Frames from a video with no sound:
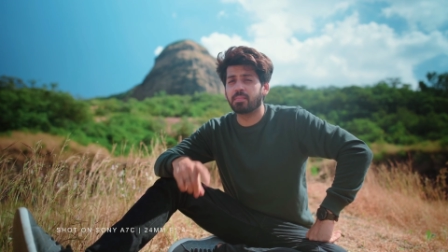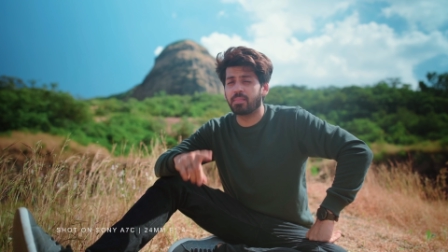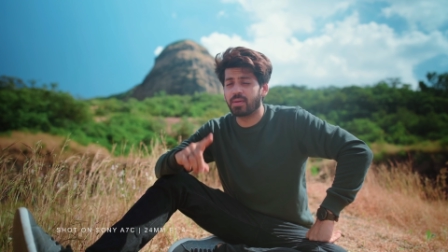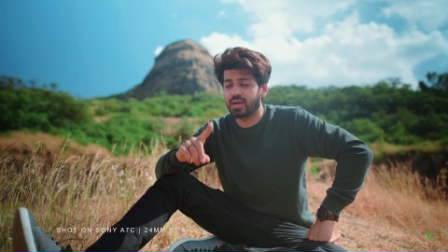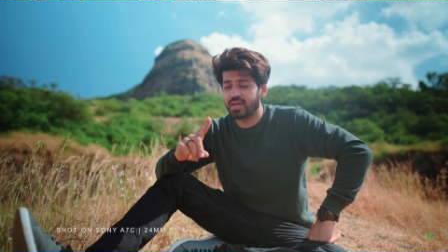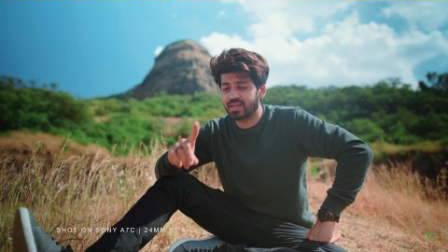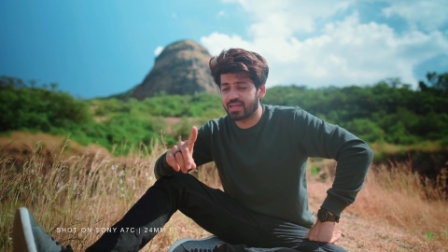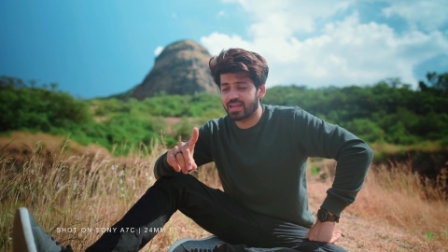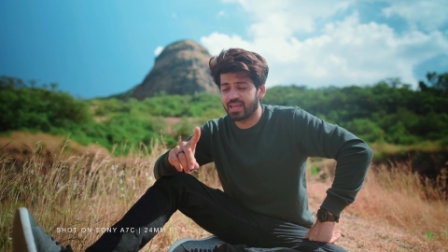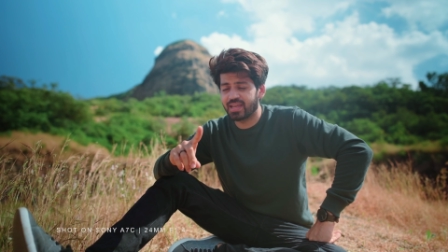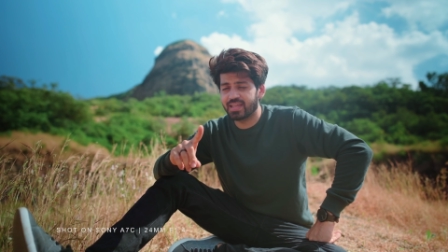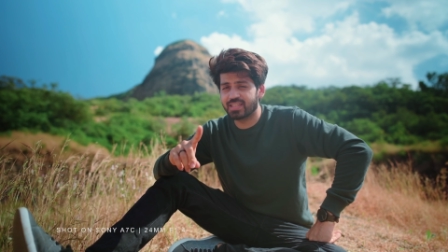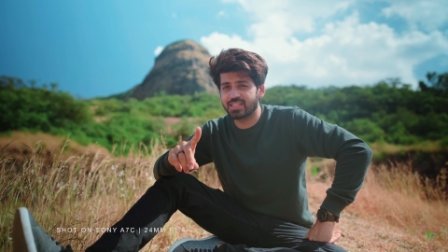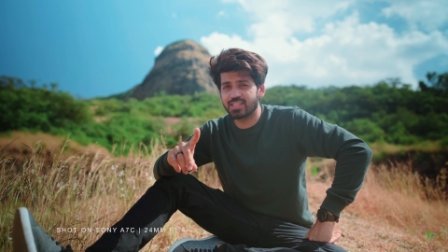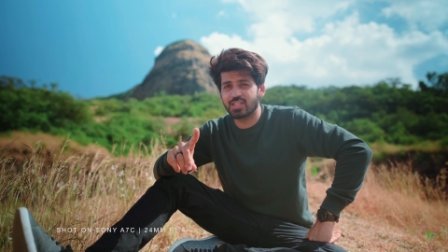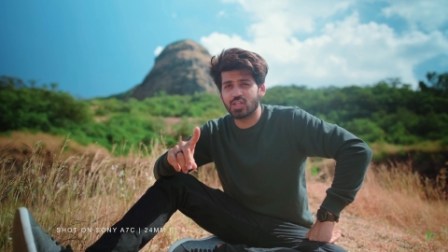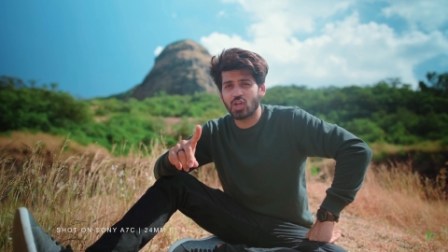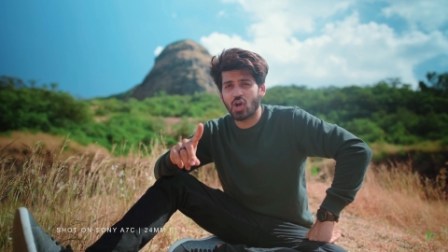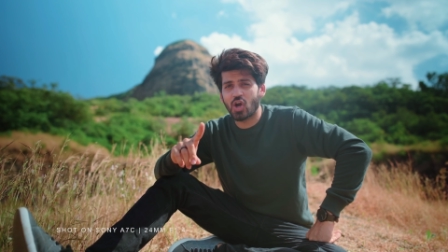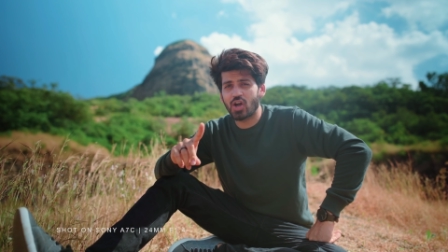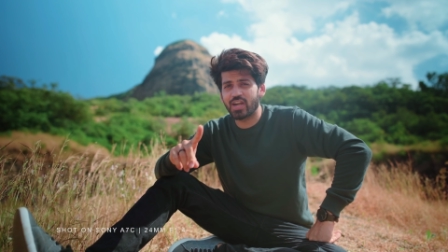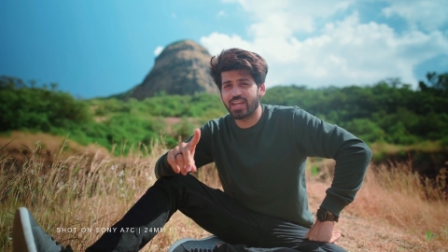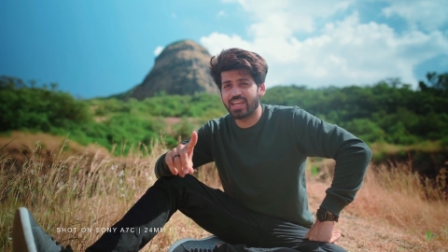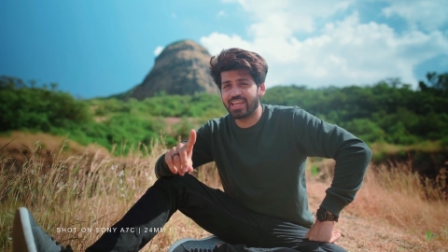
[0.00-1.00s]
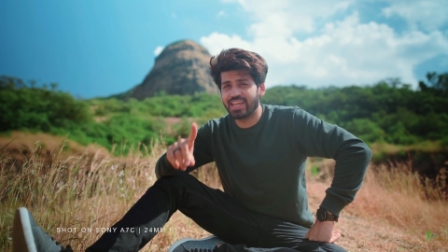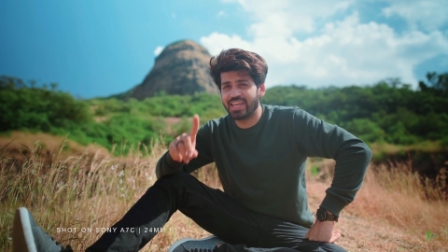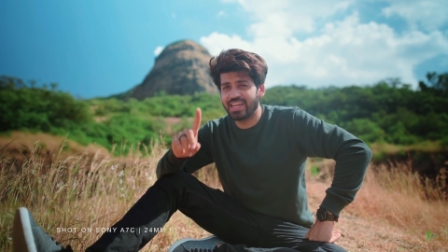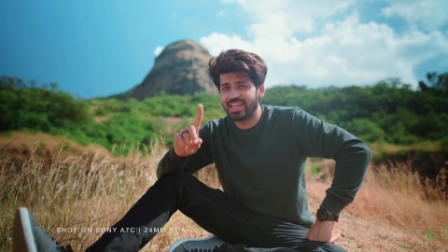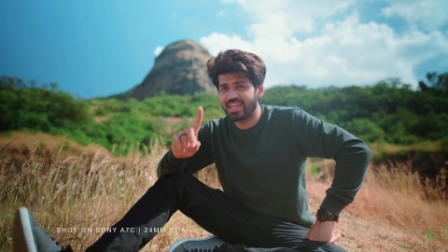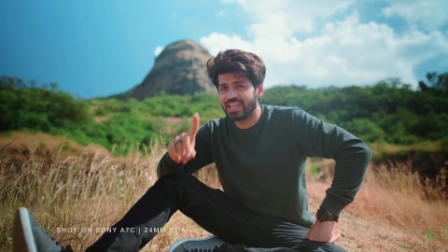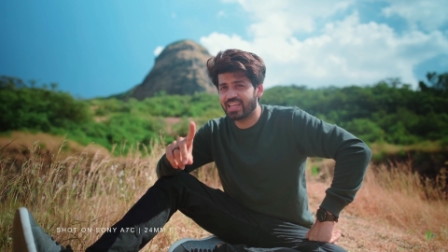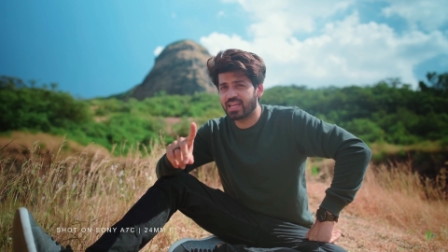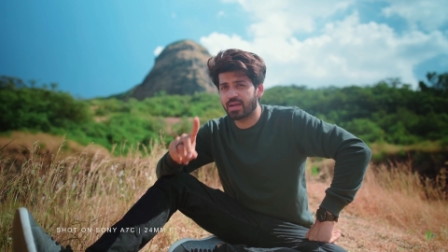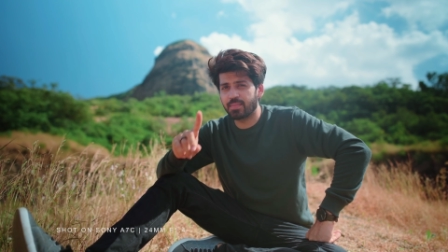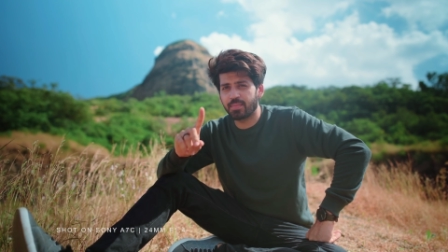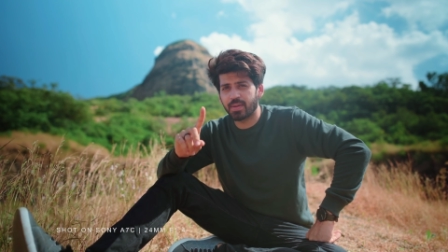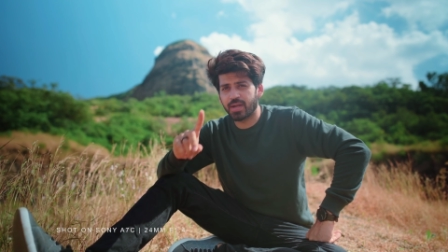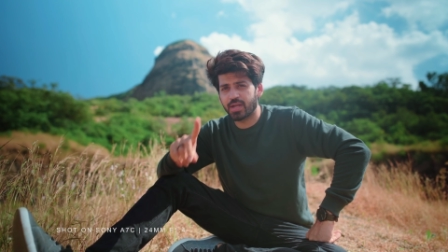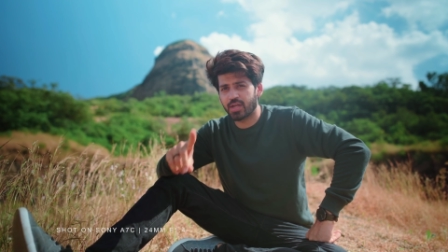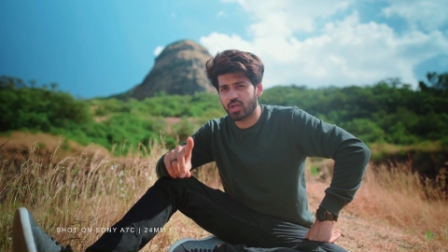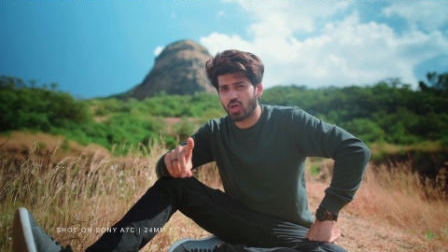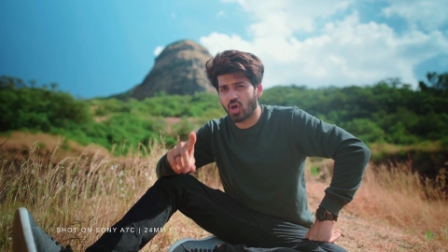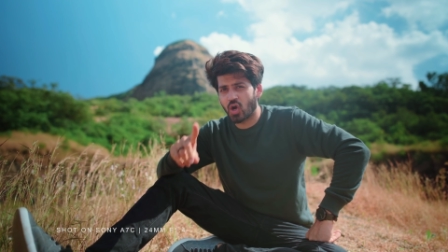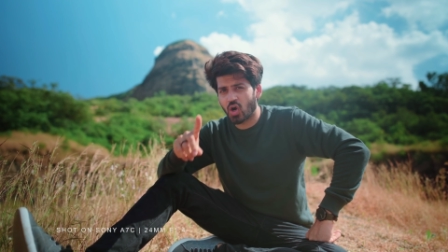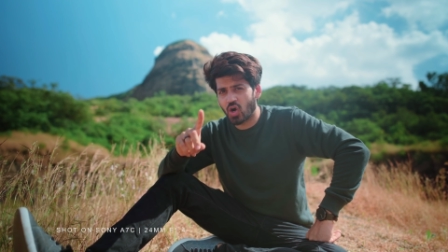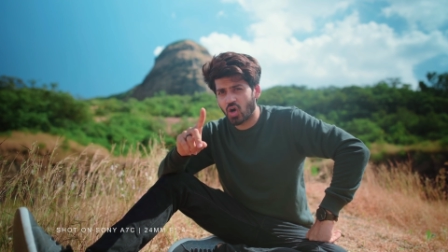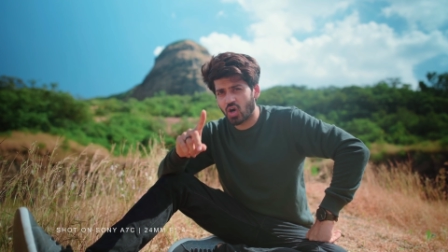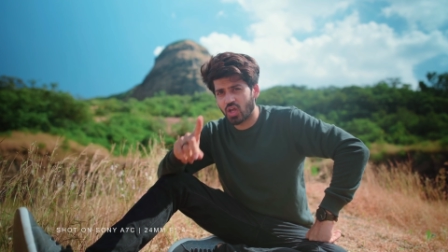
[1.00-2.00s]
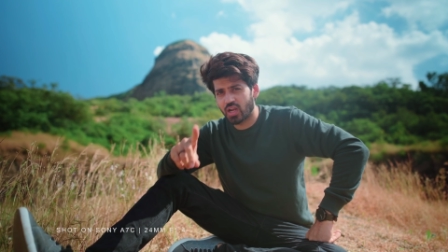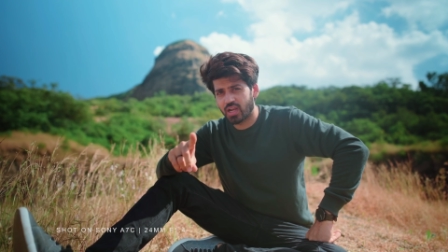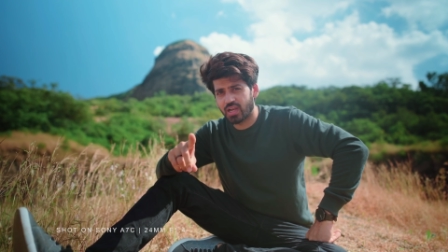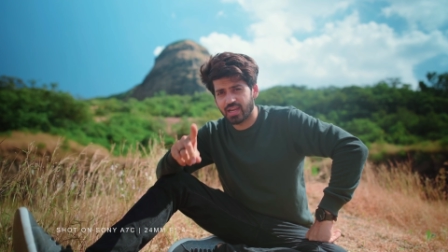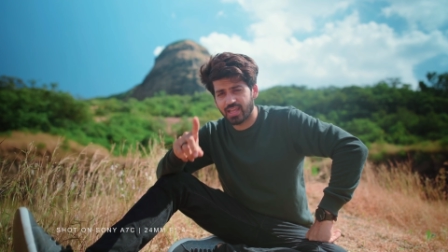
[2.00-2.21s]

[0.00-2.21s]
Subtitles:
but it's not heating up at all.